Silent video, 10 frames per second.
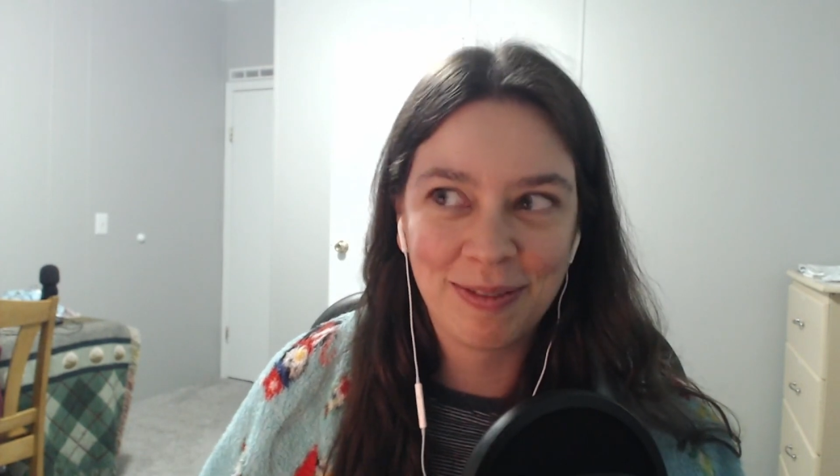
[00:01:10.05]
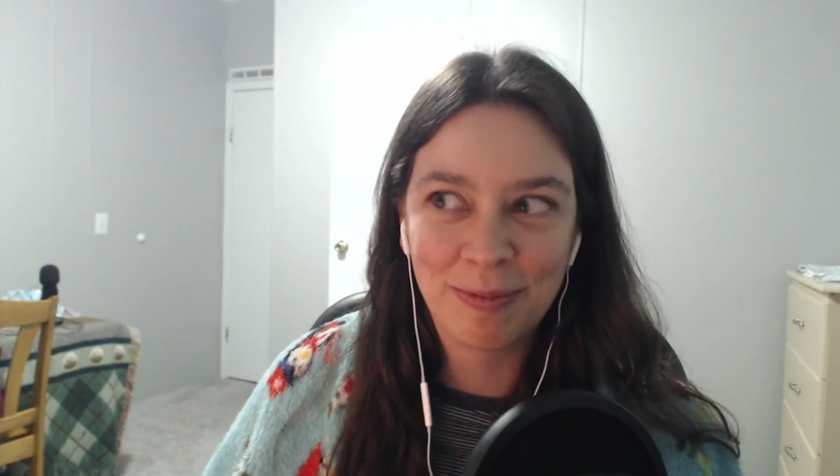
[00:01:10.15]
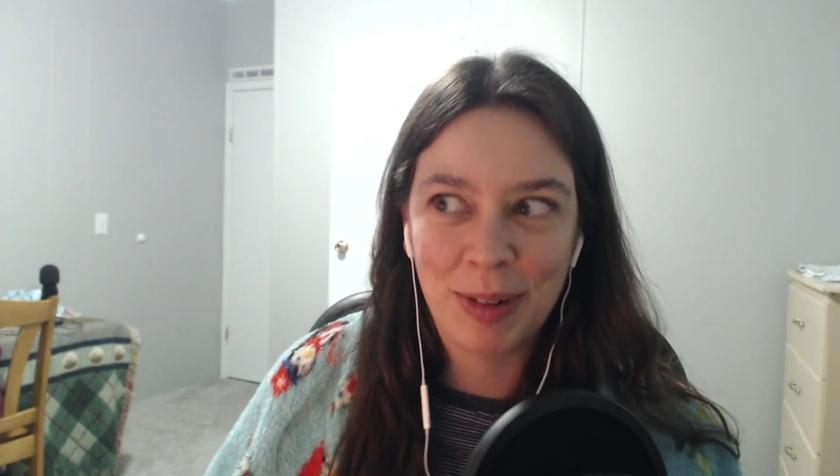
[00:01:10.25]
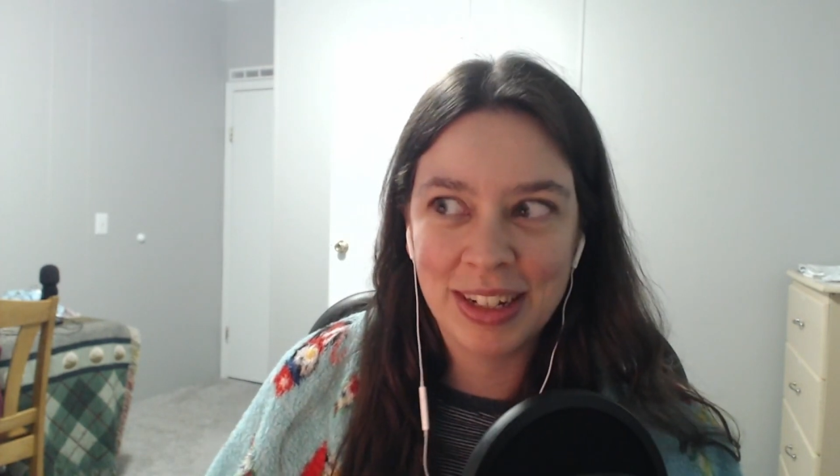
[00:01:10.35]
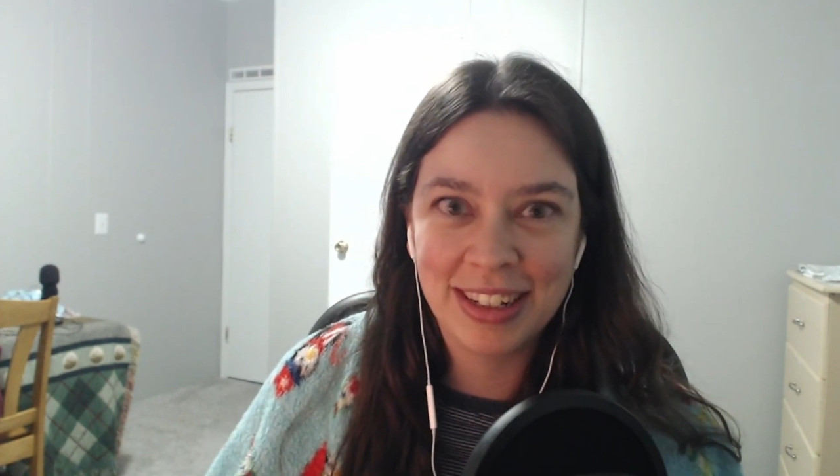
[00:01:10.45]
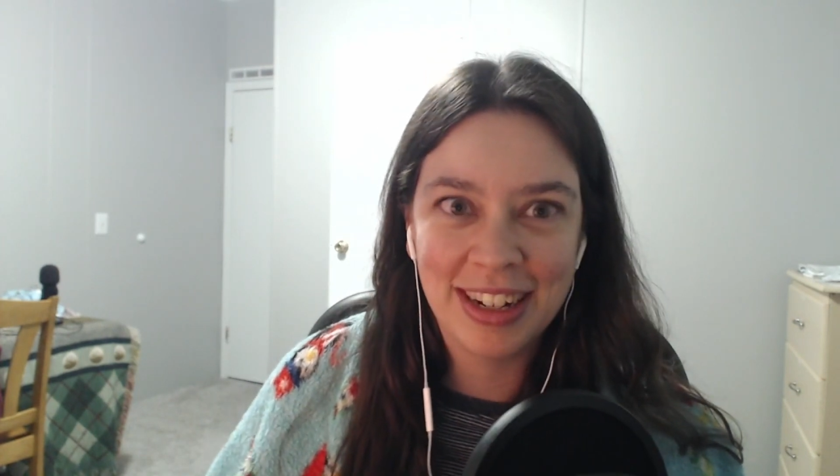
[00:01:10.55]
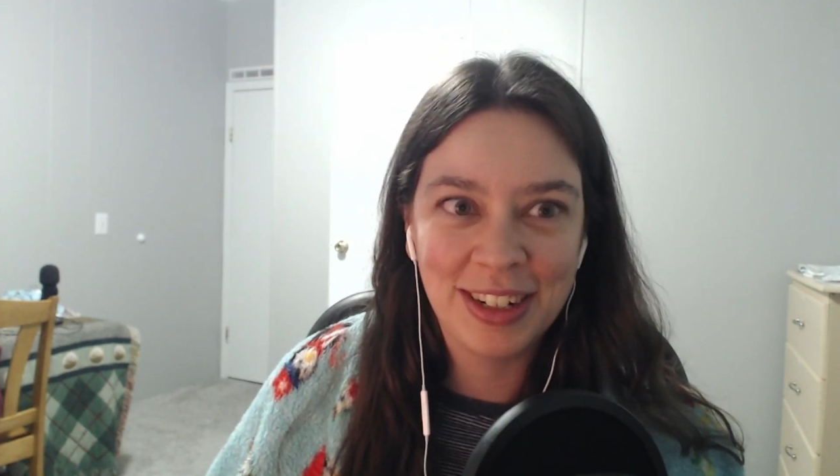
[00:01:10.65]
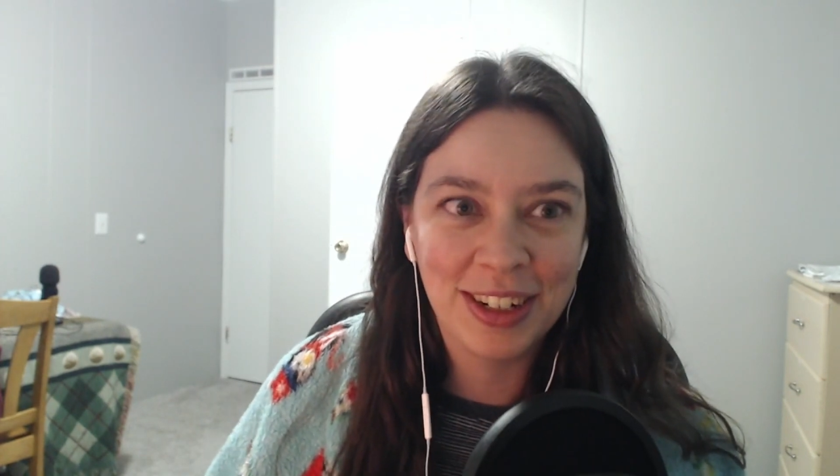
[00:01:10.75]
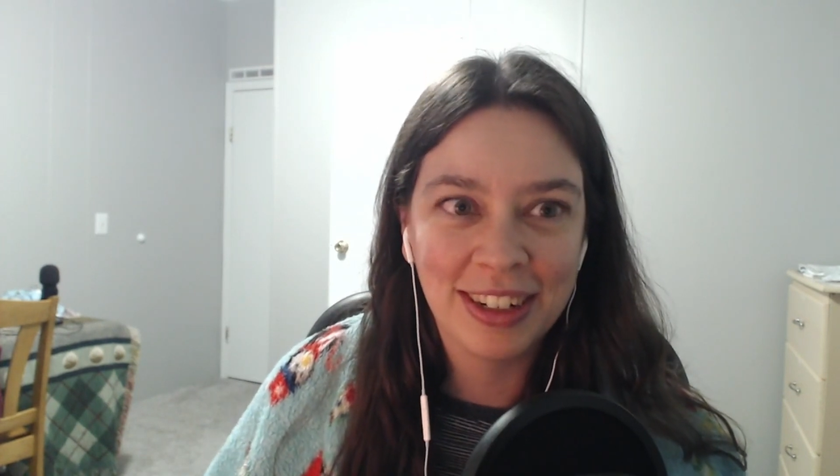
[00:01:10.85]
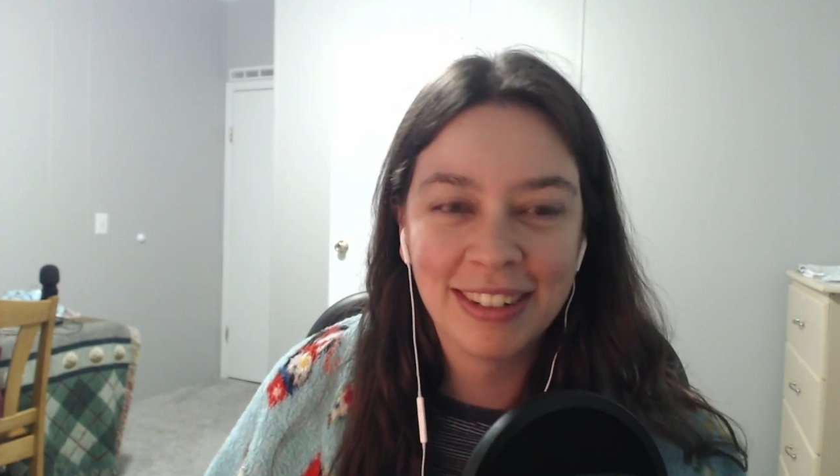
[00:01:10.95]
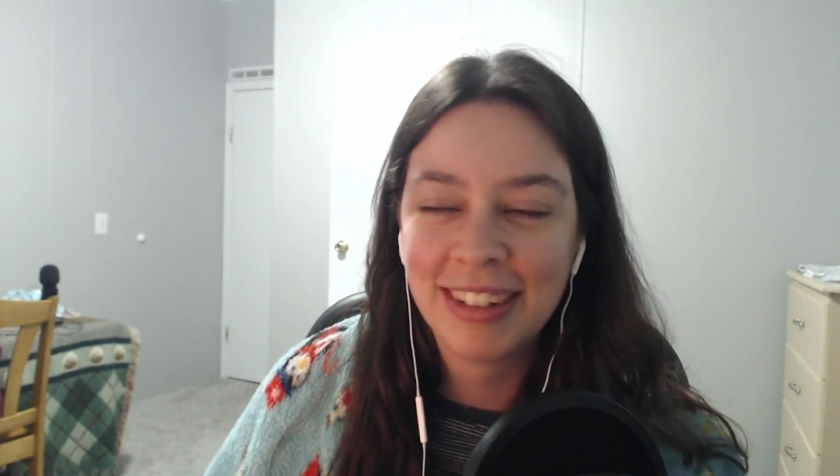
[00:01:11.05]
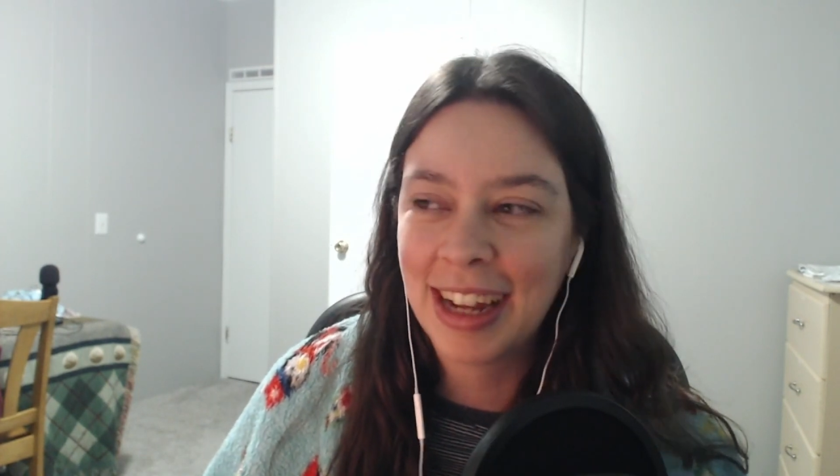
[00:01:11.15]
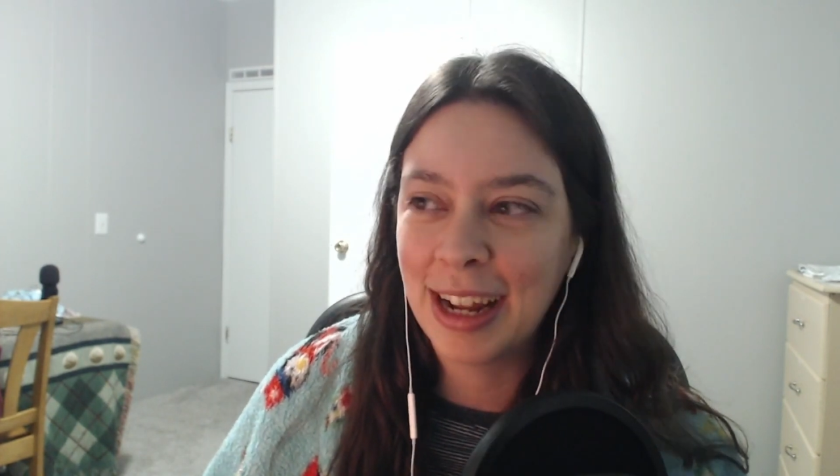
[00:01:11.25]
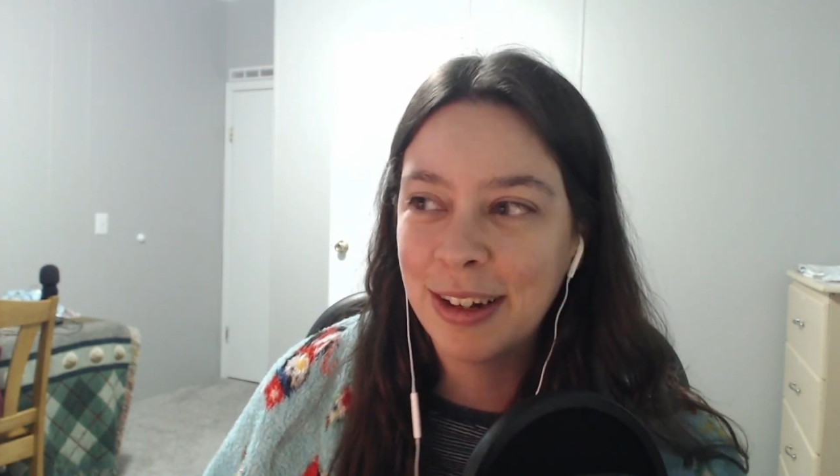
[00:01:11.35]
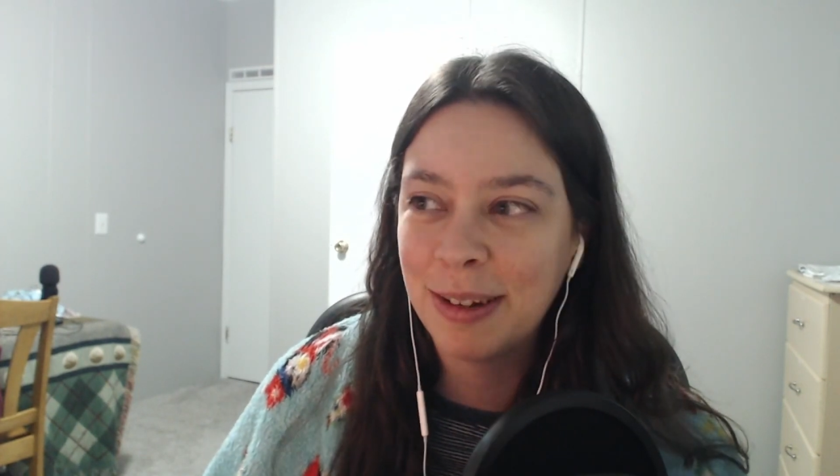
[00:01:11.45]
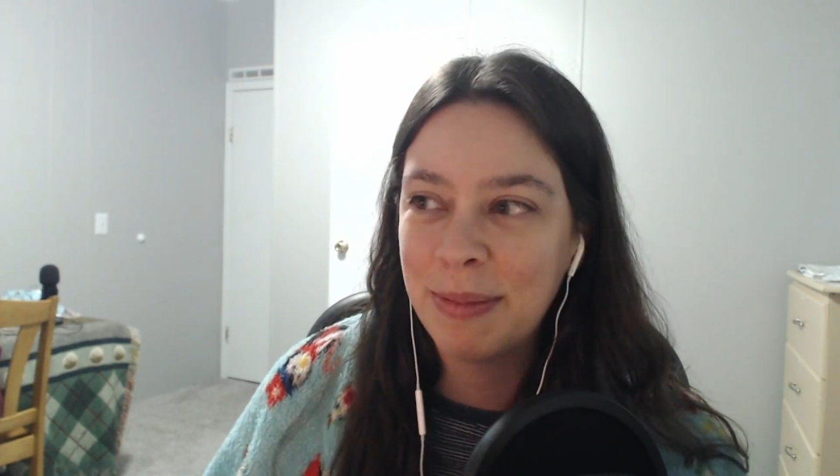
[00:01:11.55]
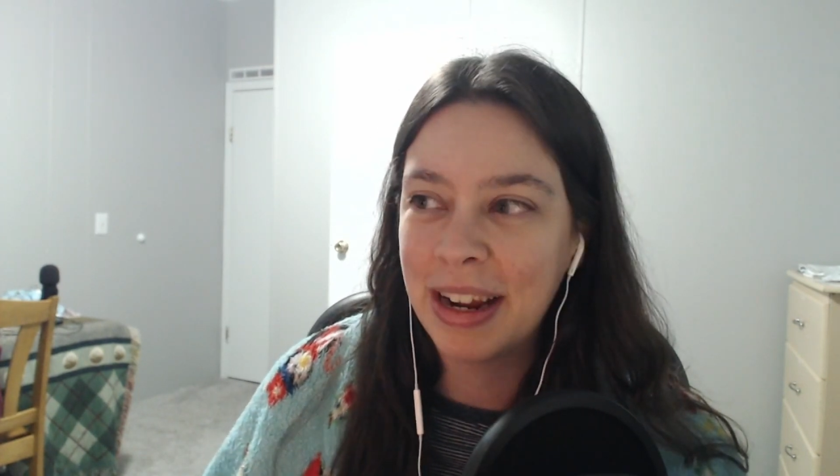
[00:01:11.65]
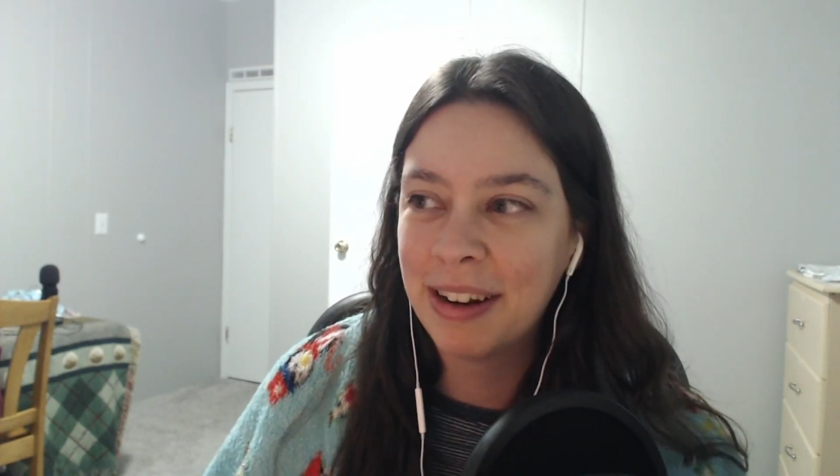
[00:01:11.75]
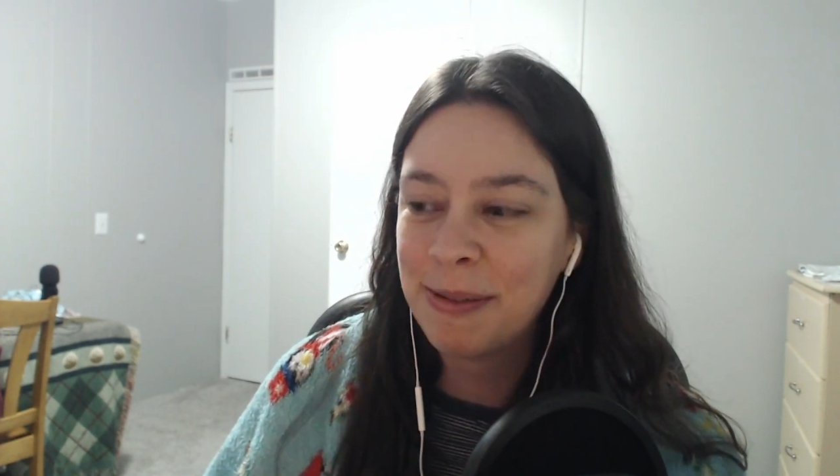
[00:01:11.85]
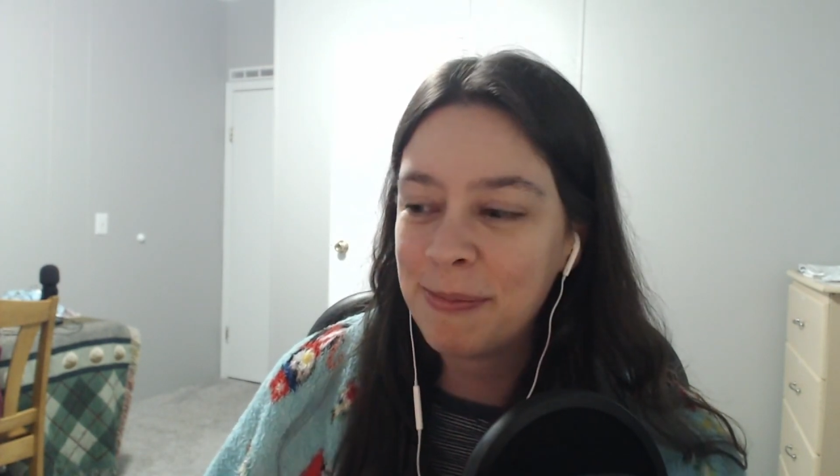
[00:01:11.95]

presentation I just made.